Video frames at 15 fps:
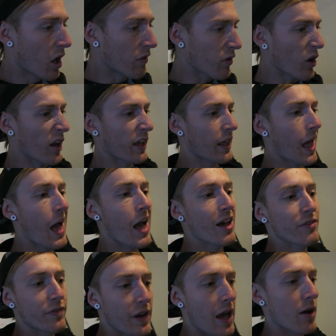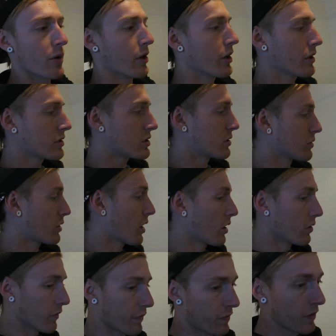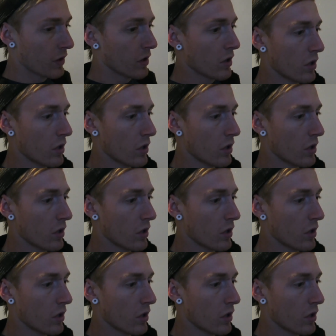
I've got like half an hour to kind of